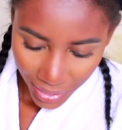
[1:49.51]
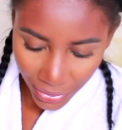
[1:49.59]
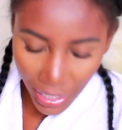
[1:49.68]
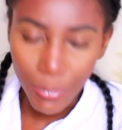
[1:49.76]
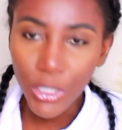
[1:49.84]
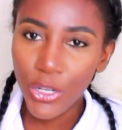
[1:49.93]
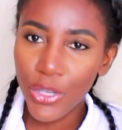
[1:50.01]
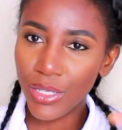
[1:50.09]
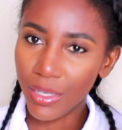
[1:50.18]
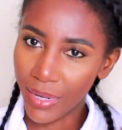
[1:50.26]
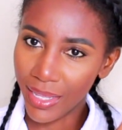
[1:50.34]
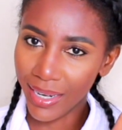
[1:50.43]
So let me show you
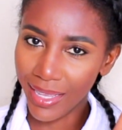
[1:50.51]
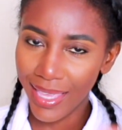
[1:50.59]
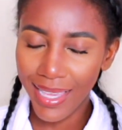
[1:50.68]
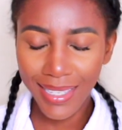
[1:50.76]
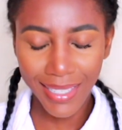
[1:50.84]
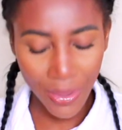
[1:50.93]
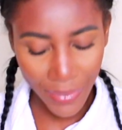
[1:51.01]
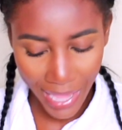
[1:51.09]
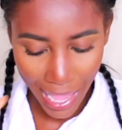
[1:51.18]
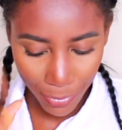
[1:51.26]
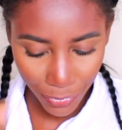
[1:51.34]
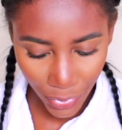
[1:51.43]
some other goodies that we
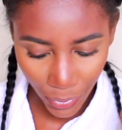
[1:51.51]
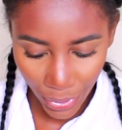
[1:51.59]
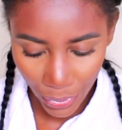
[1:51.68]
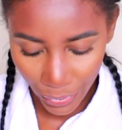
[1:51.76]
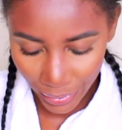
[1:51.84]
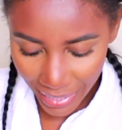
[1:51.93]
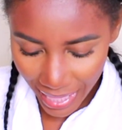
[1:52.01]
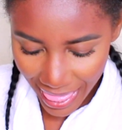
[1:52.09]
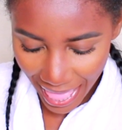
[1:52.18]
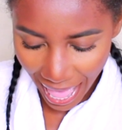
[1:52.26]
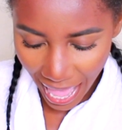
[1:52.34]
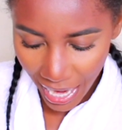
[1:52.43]
got before we go to
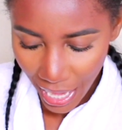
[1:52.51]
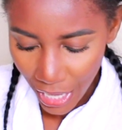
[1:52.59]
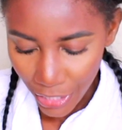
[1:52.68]
that.